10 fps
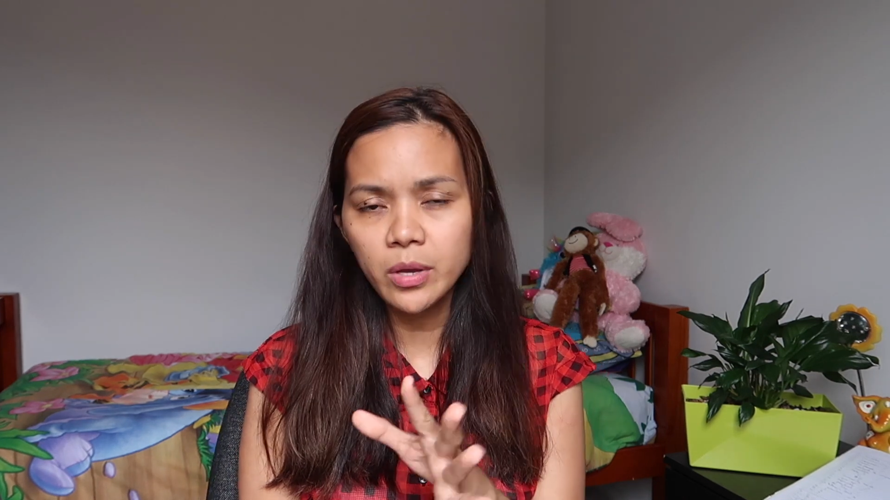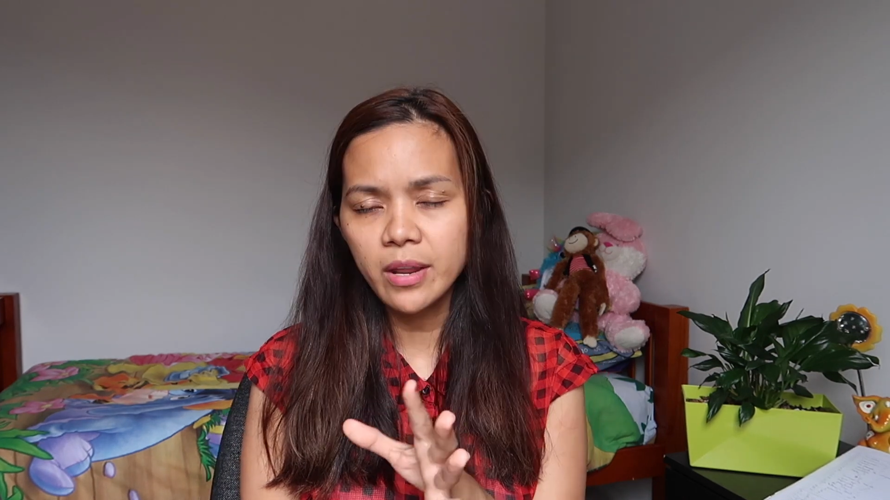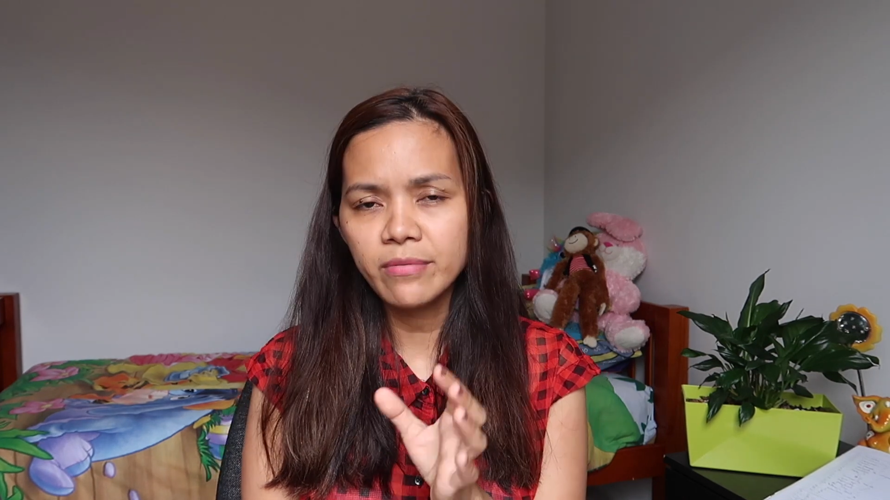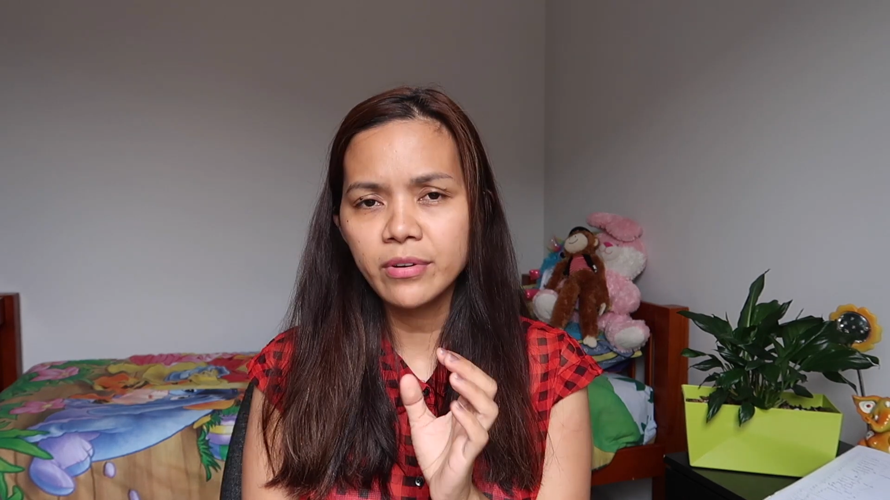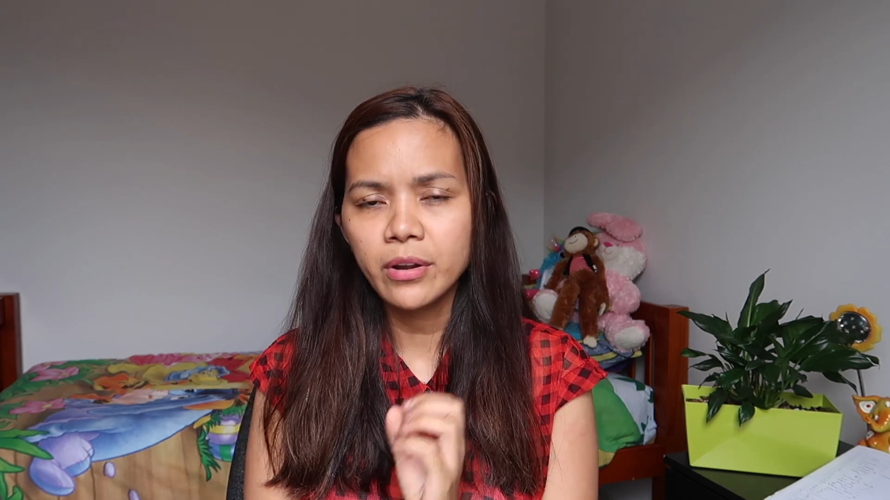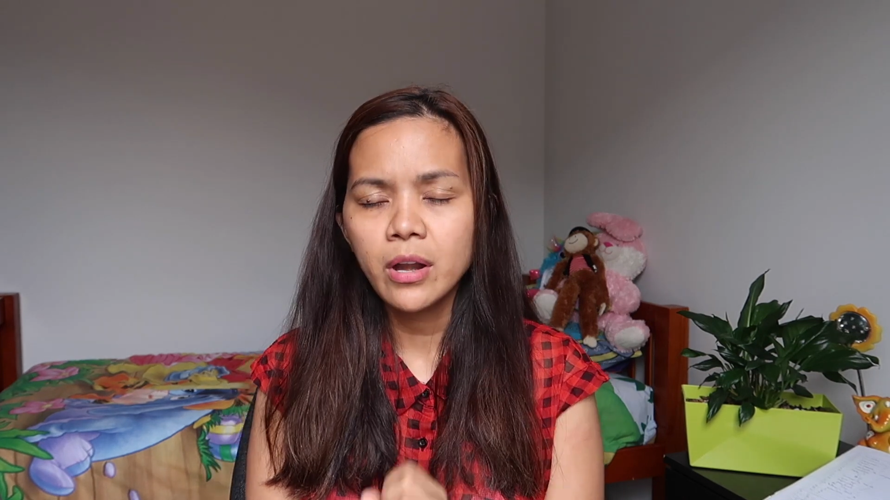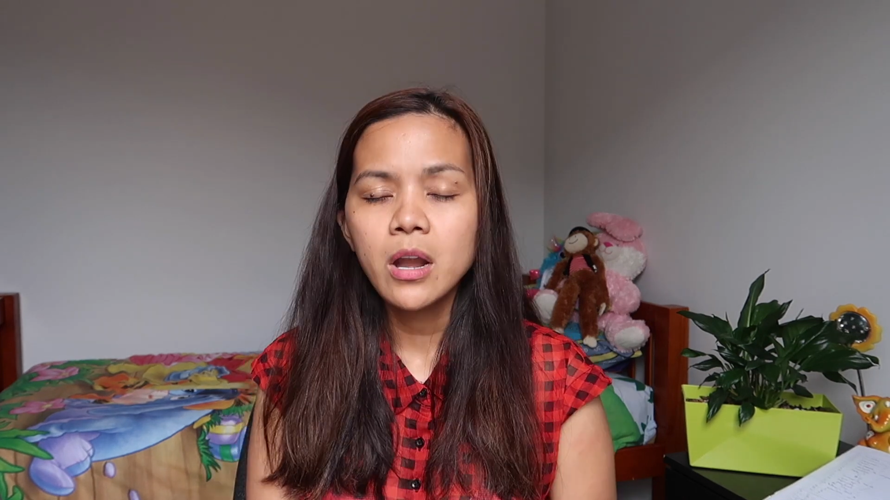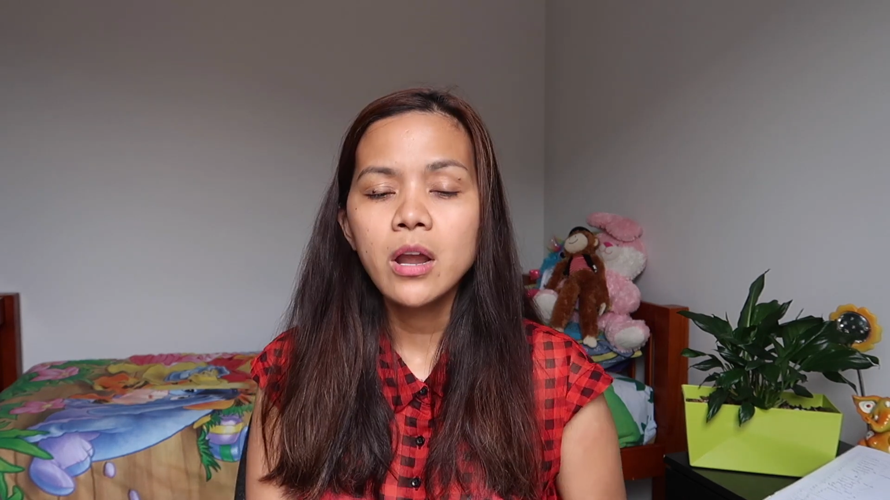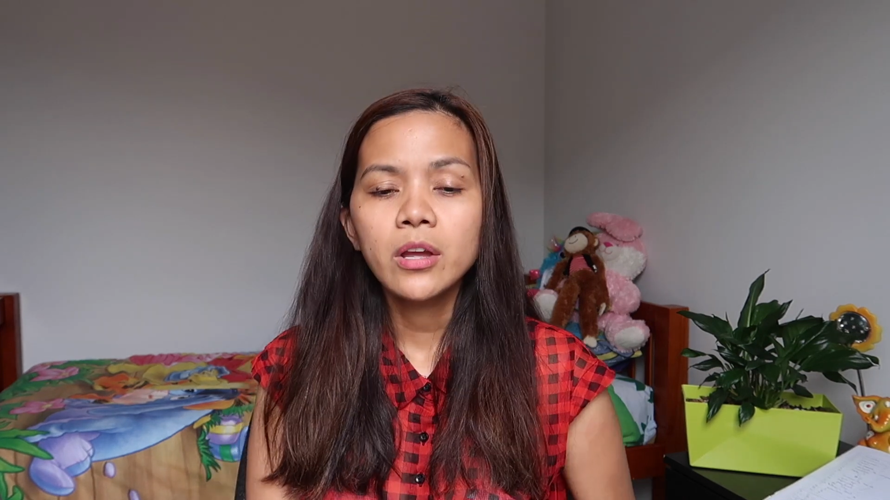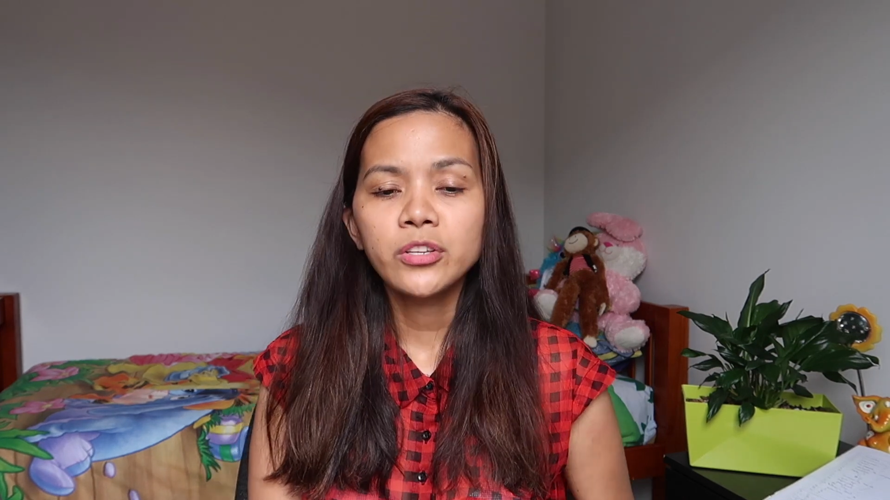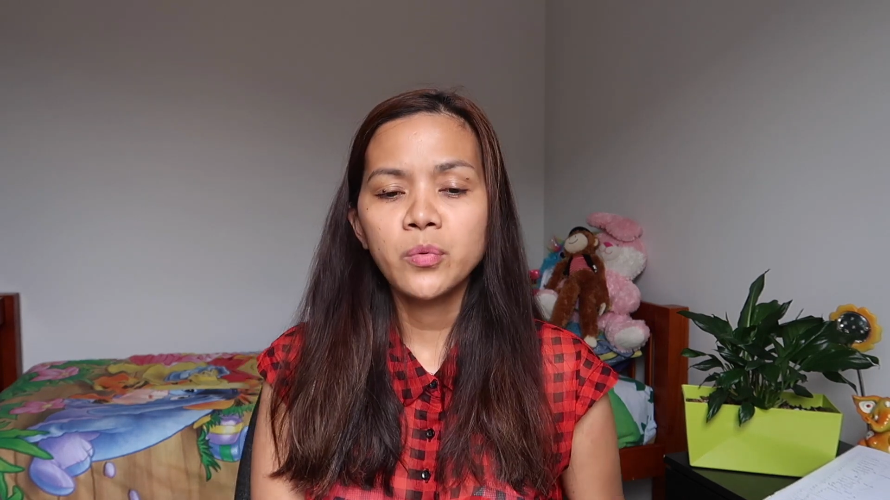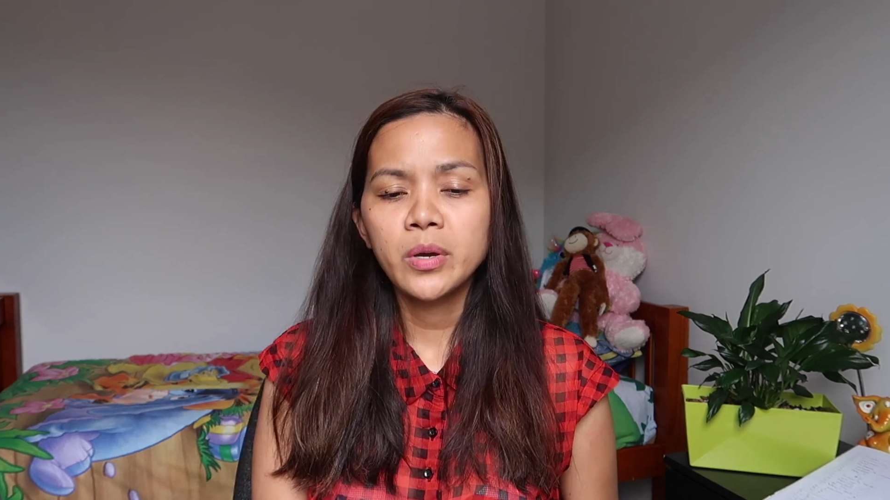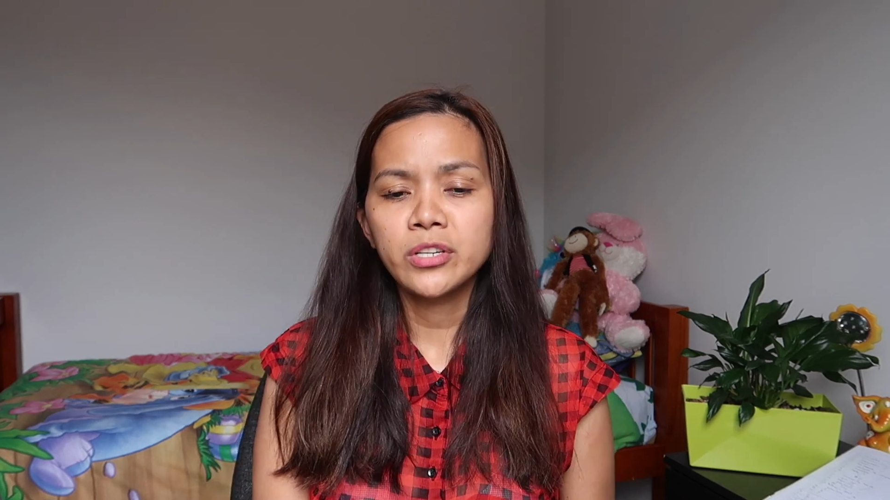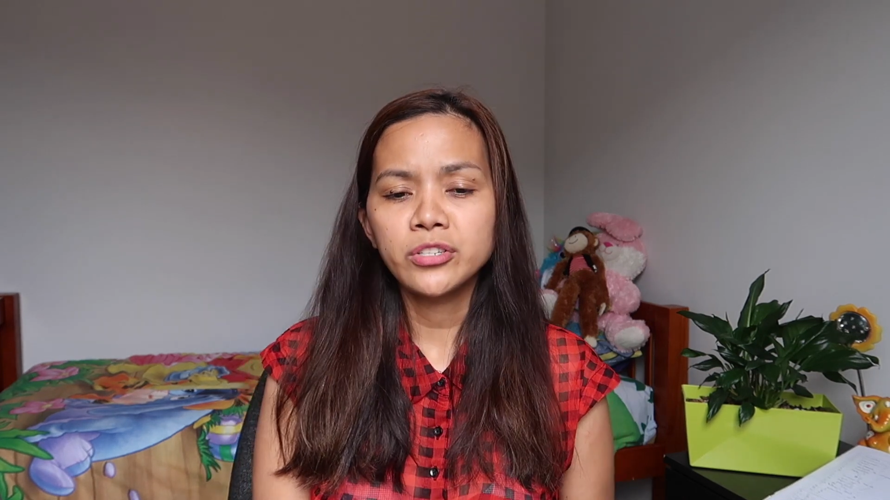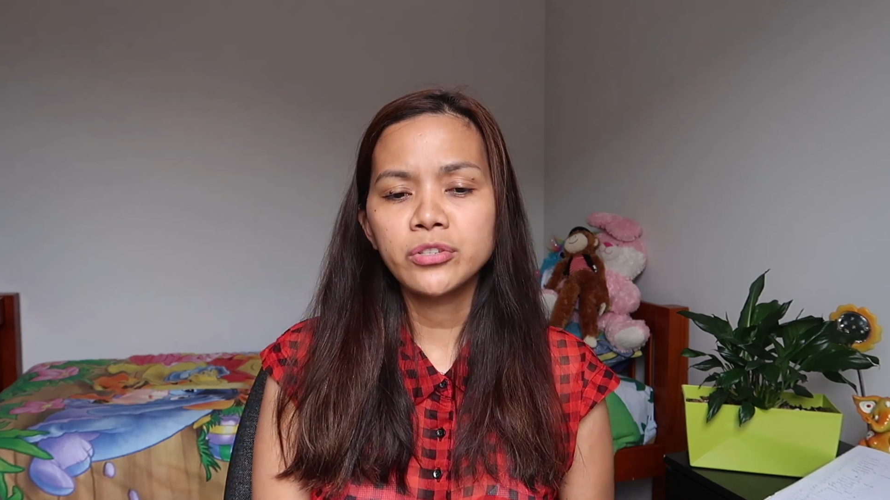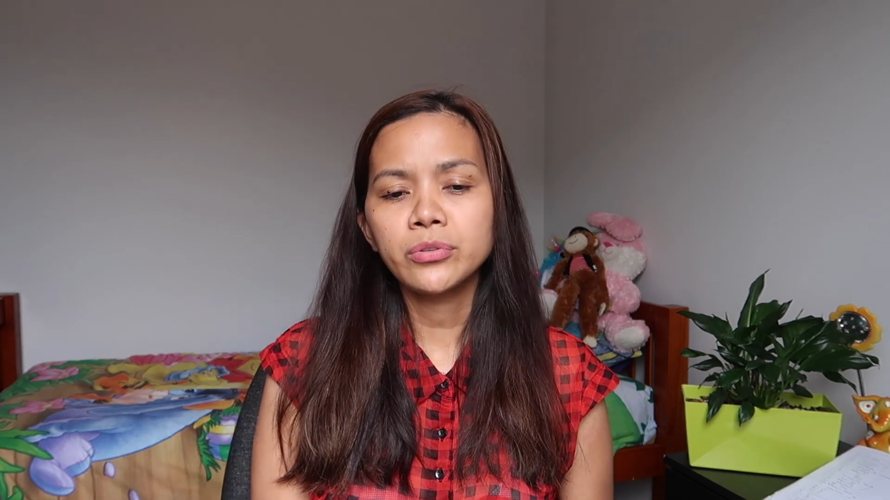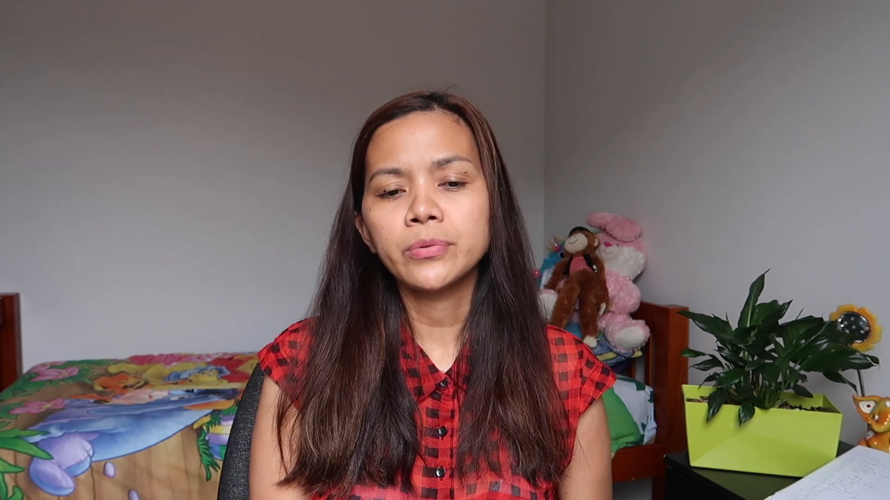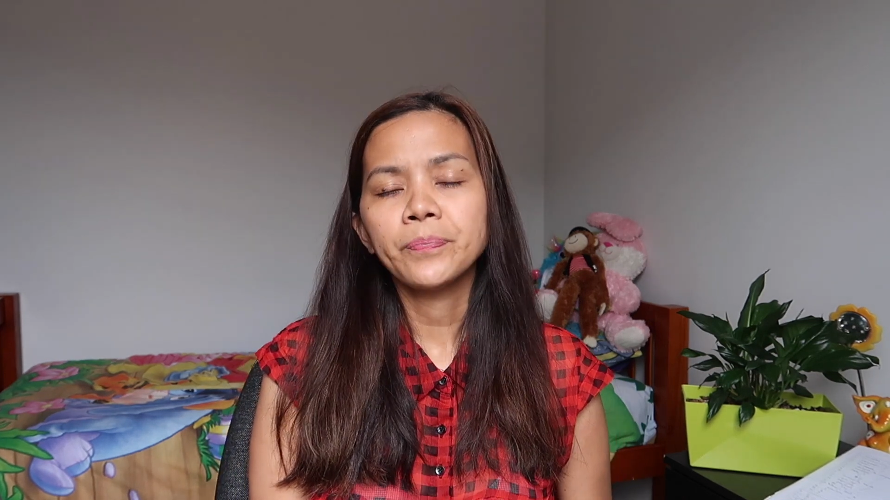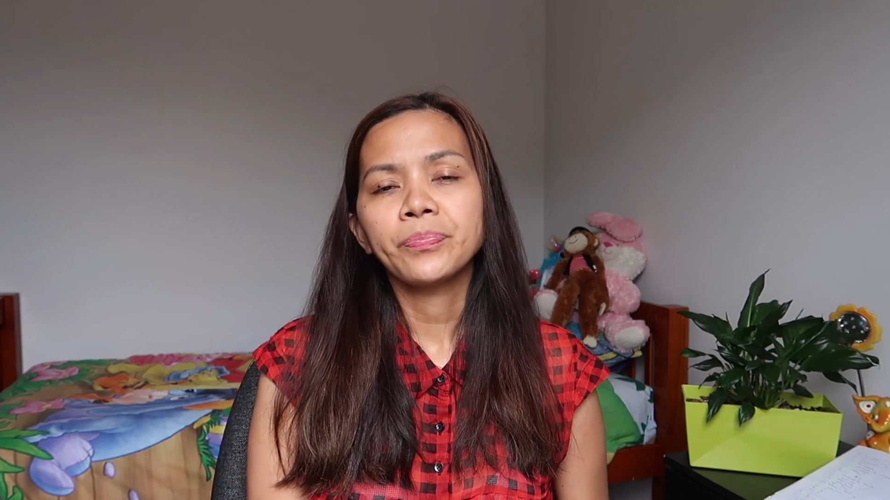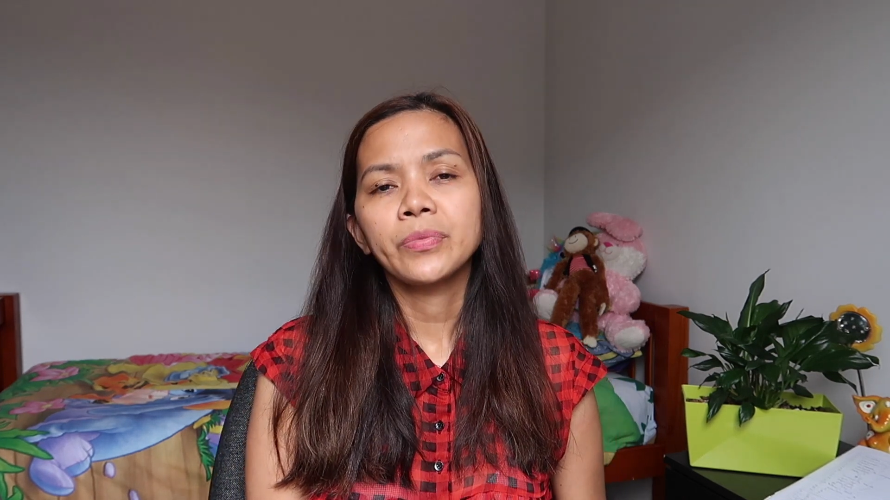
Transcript: whatever you want to do,